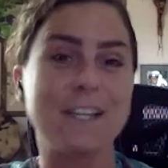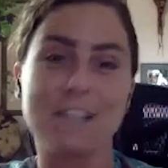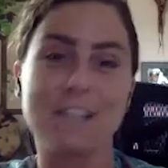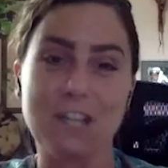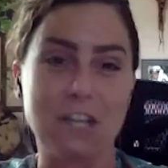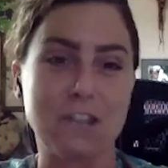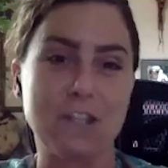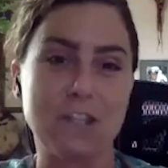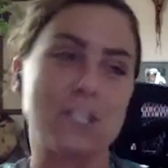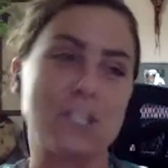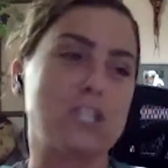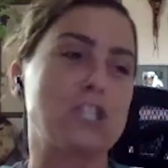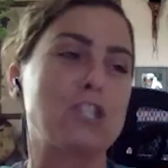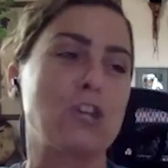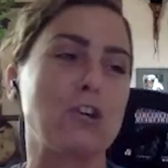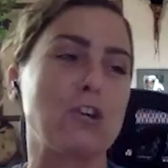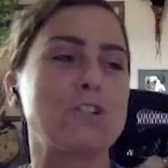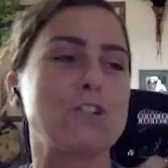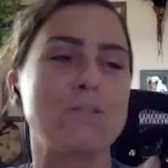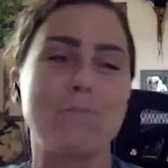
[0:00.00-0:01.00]
like this
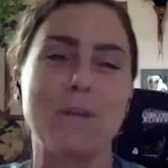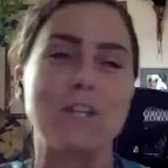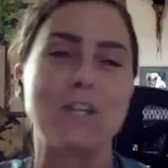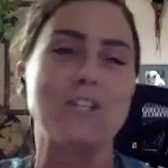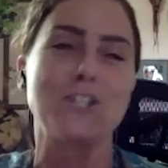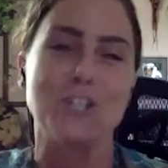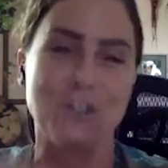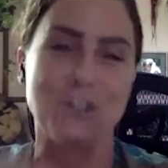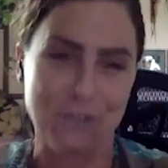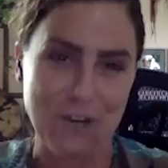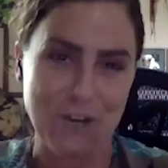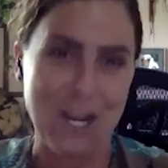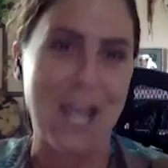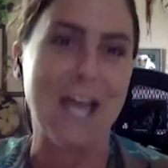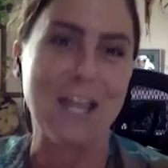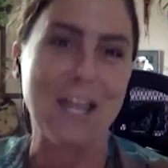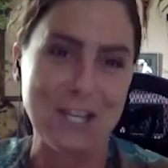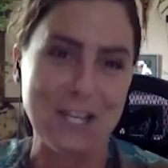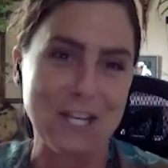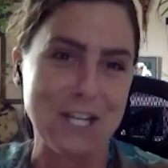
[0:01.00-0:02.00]
third dimensional
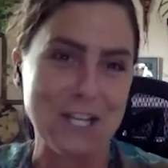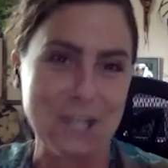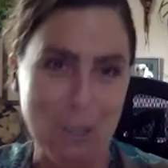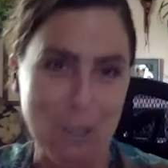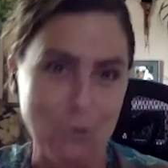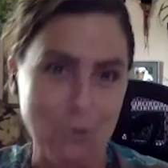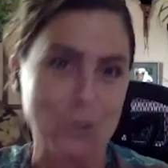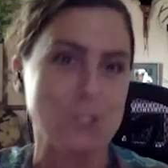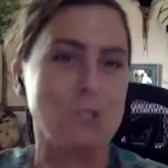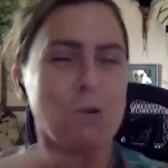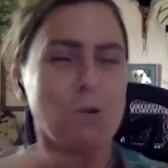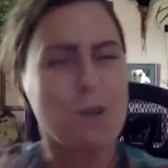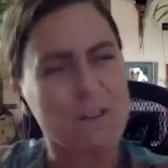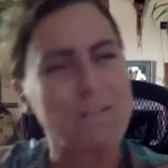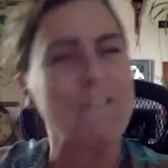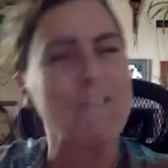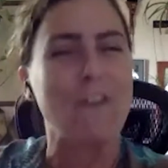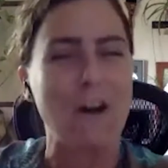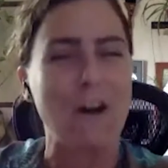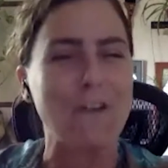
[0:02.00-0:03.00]
reality that we're sort of
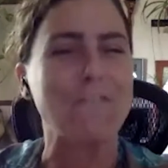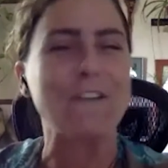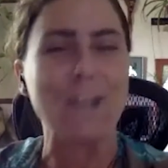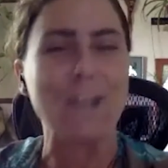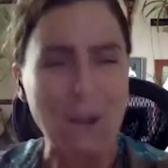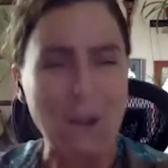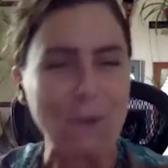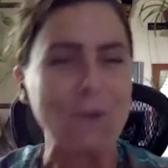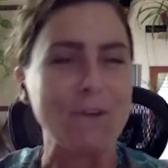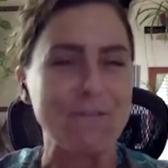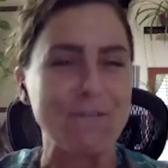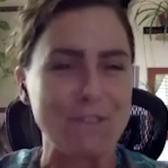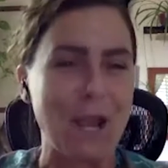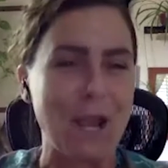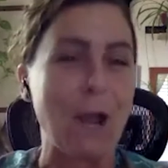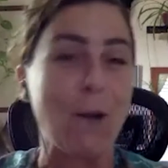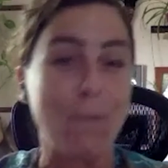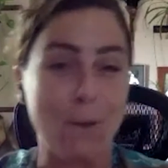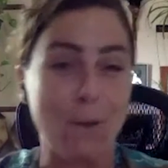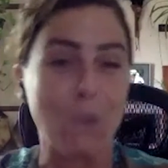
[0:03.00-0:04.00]
evolving out of
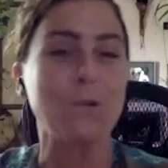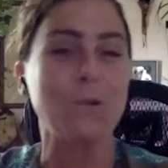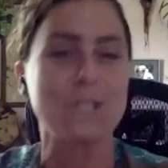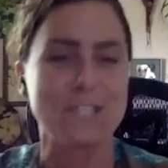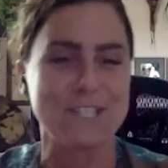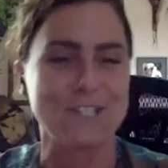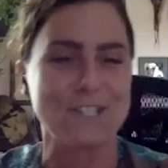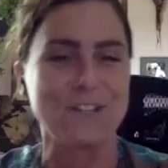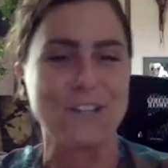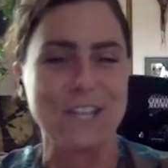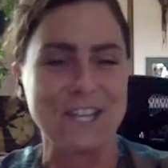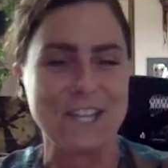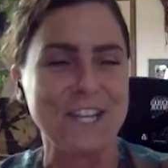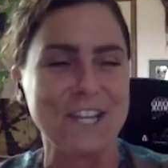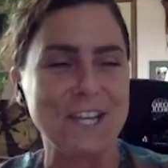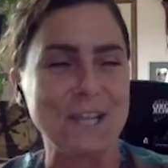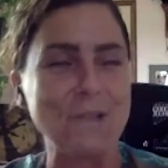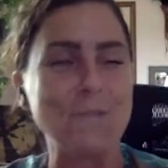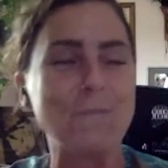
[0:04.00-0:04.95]
now, but we're still in it,